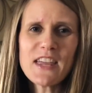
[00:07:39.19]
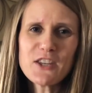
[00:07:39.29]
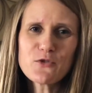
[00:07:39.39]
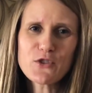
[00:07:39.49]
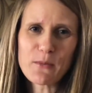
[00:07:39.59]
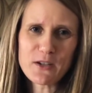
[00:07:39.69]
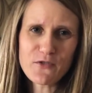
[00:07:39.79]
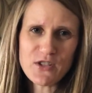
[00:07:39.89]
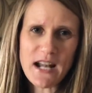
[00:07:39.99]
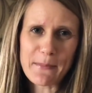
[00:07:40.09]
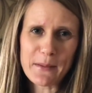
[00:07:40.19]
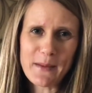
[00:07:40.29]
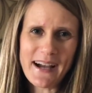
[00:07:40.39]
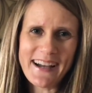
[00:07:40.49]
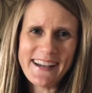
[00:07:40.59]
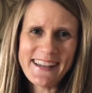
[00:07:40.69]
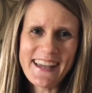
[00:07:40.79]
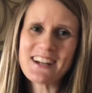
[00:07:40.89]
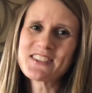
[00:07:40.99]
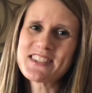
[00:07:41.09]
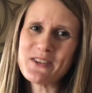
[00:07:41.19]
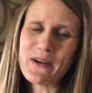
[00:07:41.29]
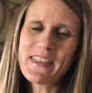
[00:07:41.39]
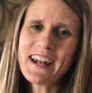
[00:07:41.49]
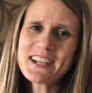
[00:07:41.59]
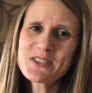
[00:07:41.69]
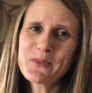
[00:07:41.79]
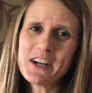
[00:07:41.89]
Thank you so much for stopping by, and I'll see you on the next